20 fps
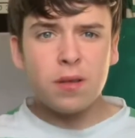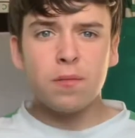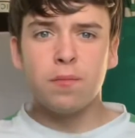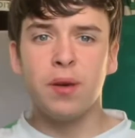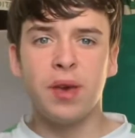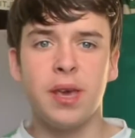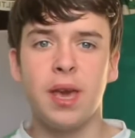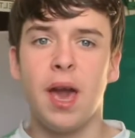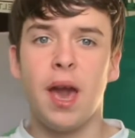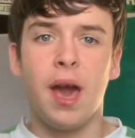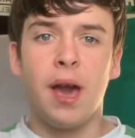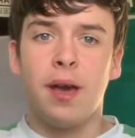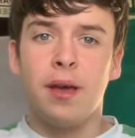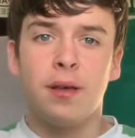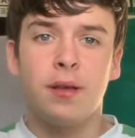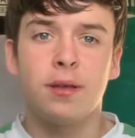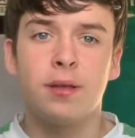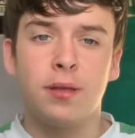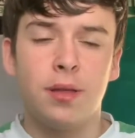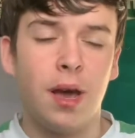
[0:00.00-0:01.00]
But yeah,
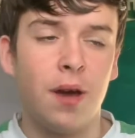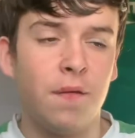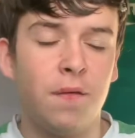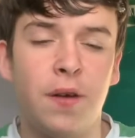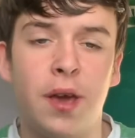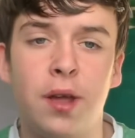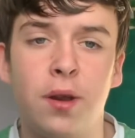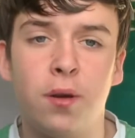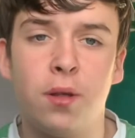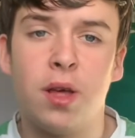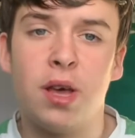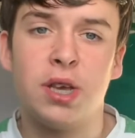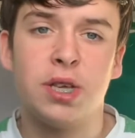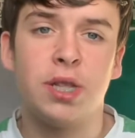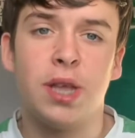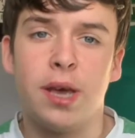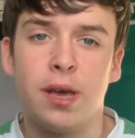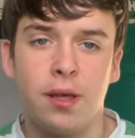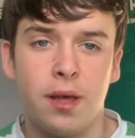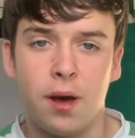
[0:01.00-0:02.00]
that final last
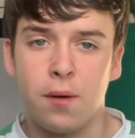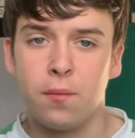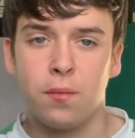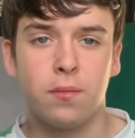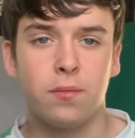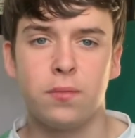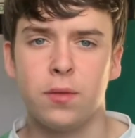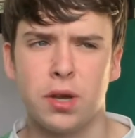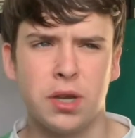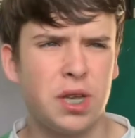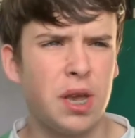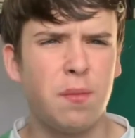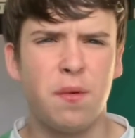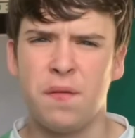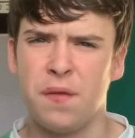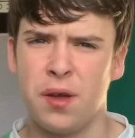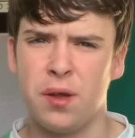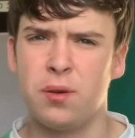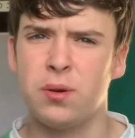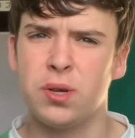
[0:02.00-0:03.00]
night, the
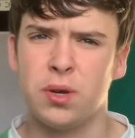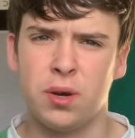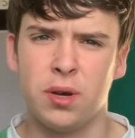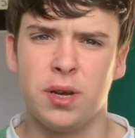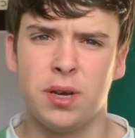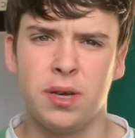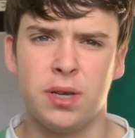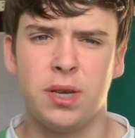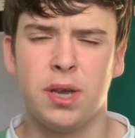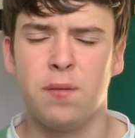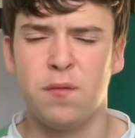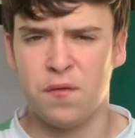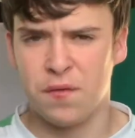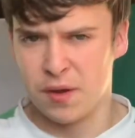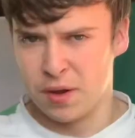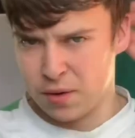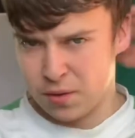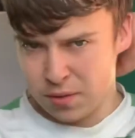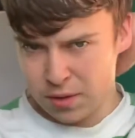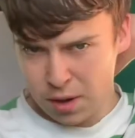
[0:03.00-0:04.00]
semi-final, sorry,
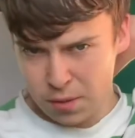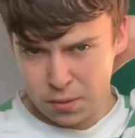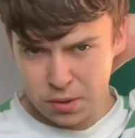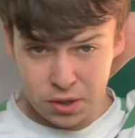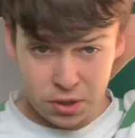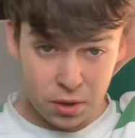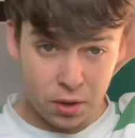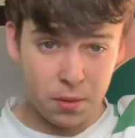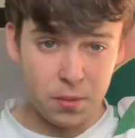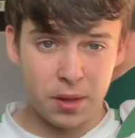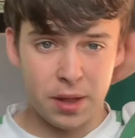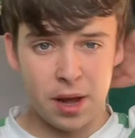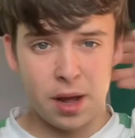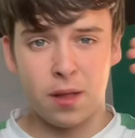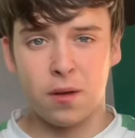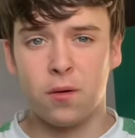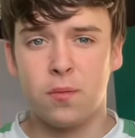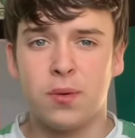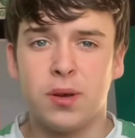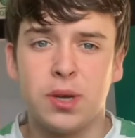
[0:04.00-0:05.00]
semi-final. I want to talk about that a
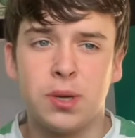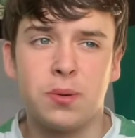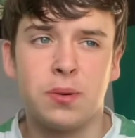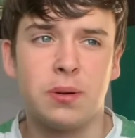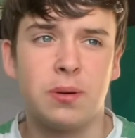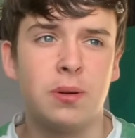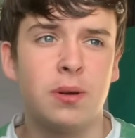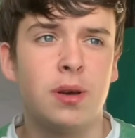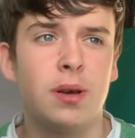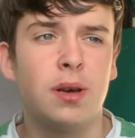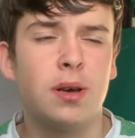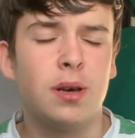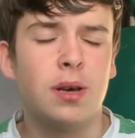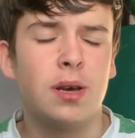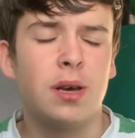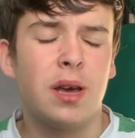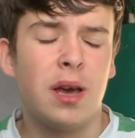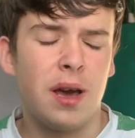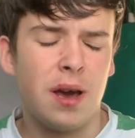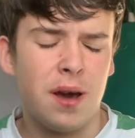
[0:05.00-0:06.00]
little bit as well.
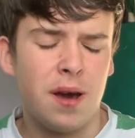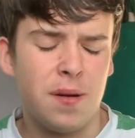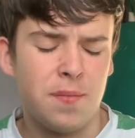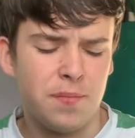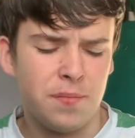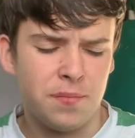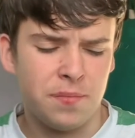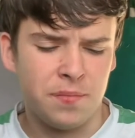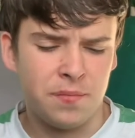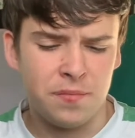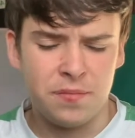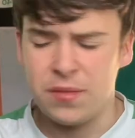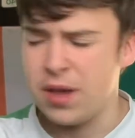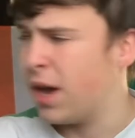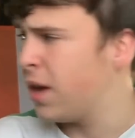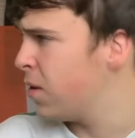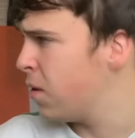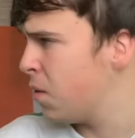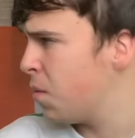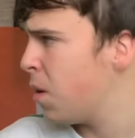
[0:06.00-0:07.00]

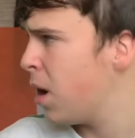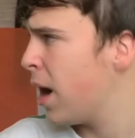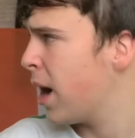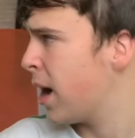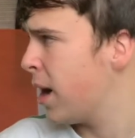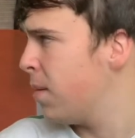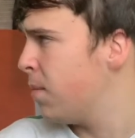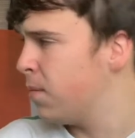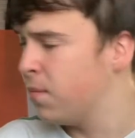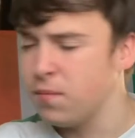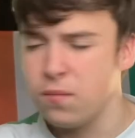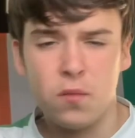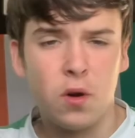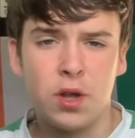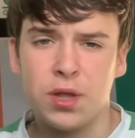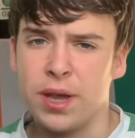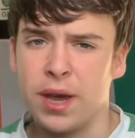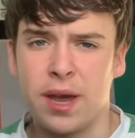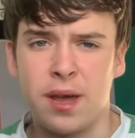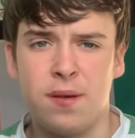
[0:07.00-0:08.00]
Yeah, no, what a game.
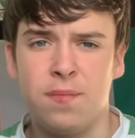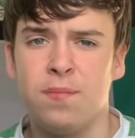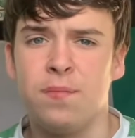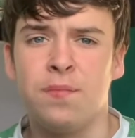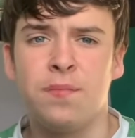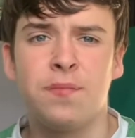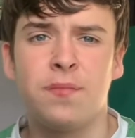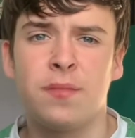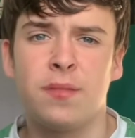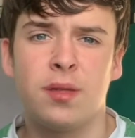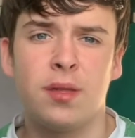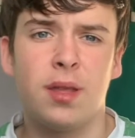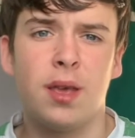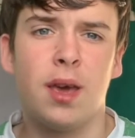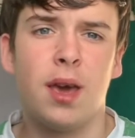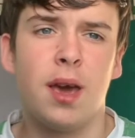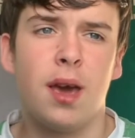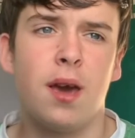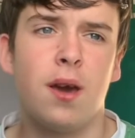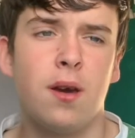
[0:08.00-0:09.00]
What a
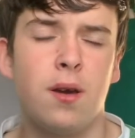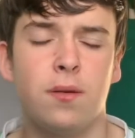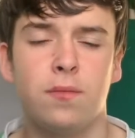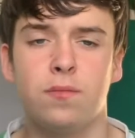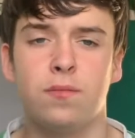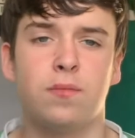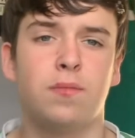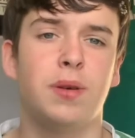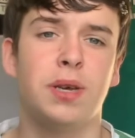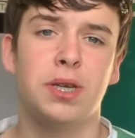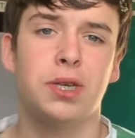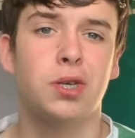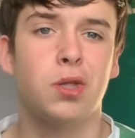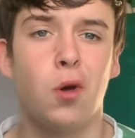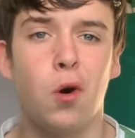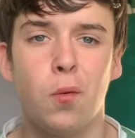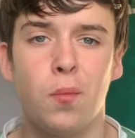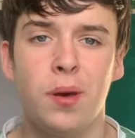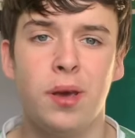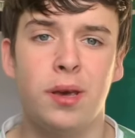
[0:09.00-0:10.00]
game. Bit
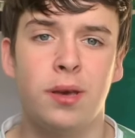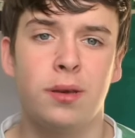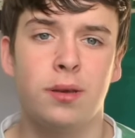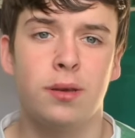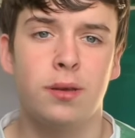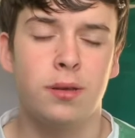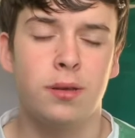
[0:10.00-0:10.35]
sloppy.